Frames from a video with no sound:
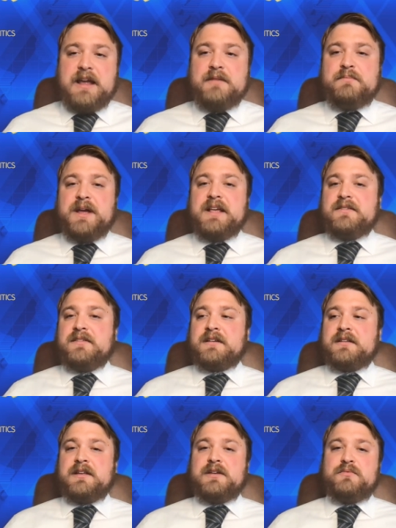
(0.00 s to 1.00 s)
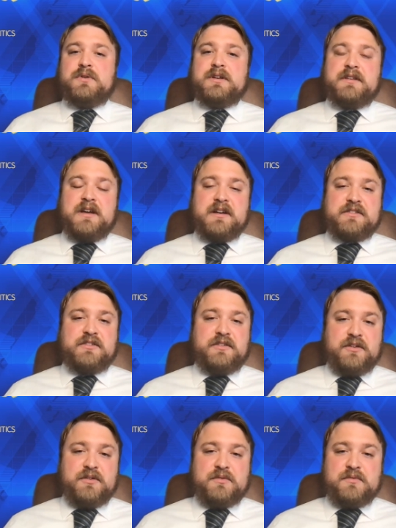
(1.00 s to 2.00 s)
And basically, what Dr.
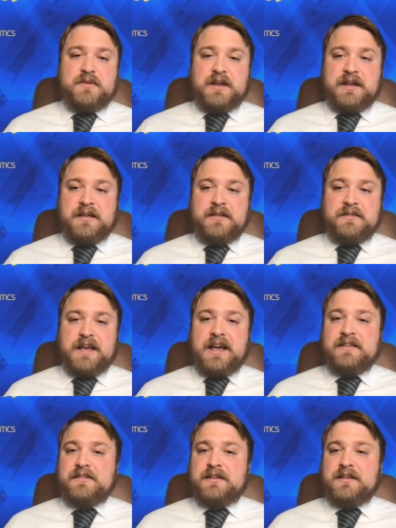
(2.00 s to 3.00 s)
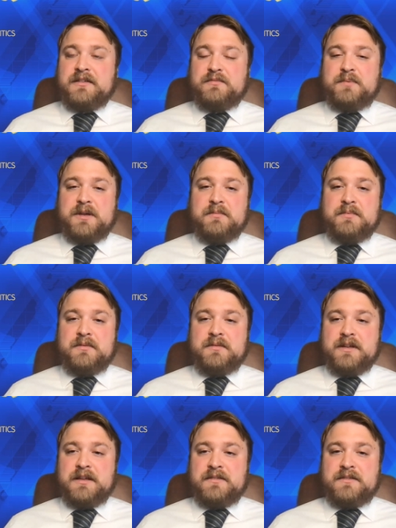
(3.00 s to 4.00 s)
Yu is asking of
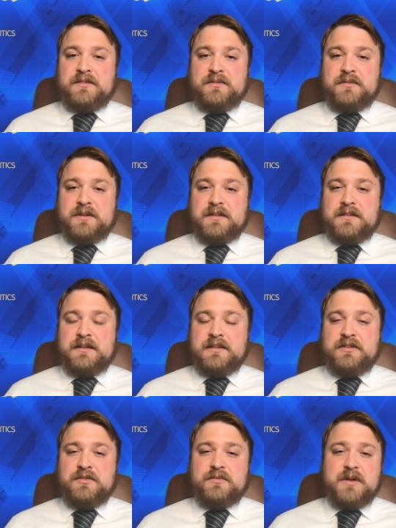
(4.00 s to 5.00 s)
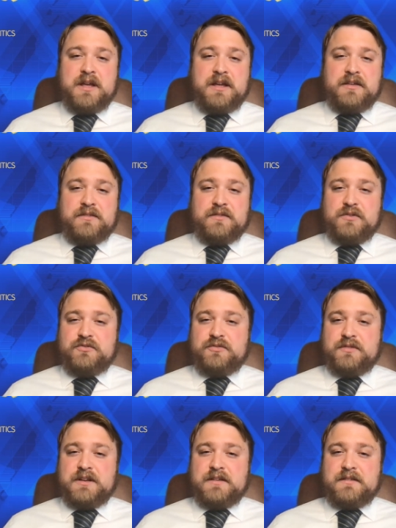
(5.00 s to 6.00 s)
people is to continue
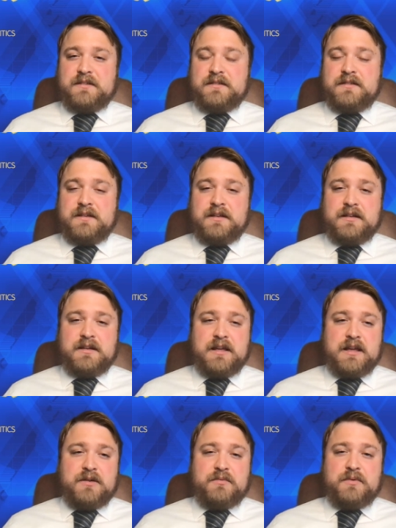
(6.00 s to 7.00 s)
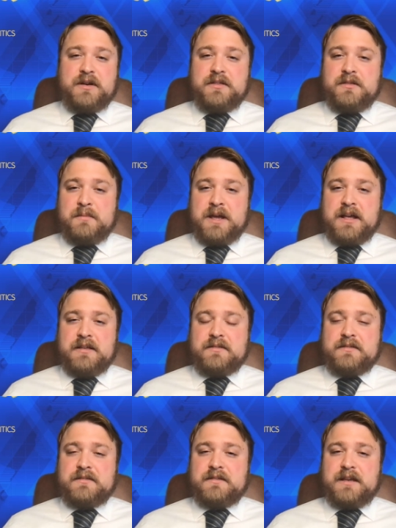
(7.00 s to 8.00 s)
social distancing, wear the
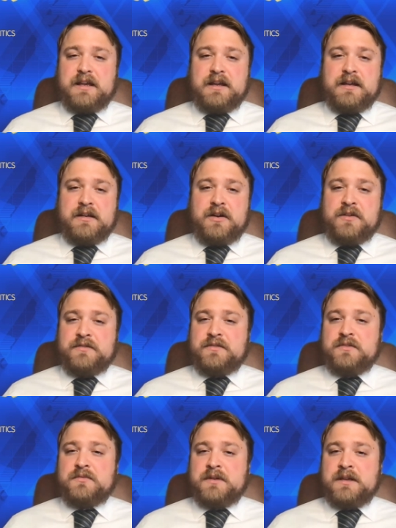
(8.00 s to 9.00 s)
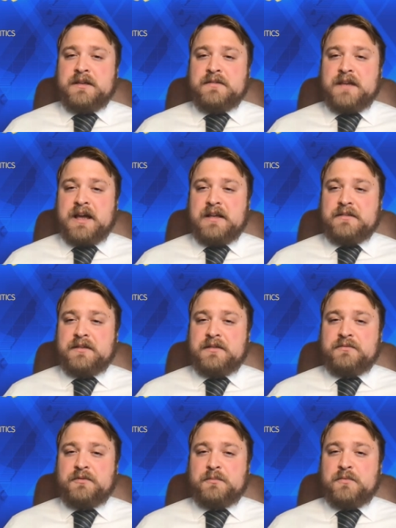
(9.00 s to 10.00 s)
masks, and also he's
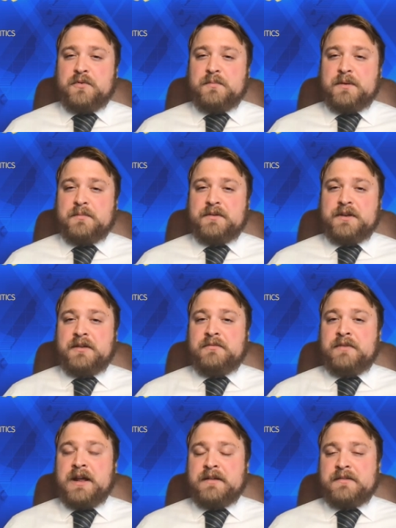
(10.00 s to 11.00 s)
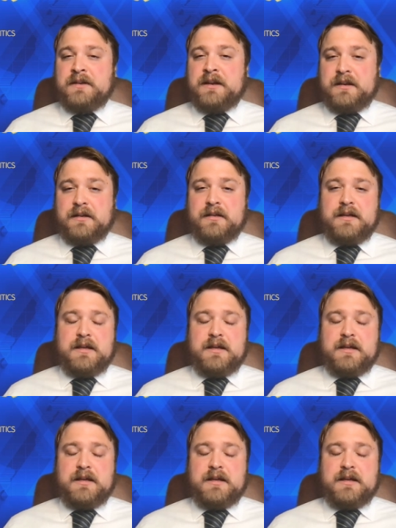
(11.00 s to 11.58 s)
asking for more people to get vaccinated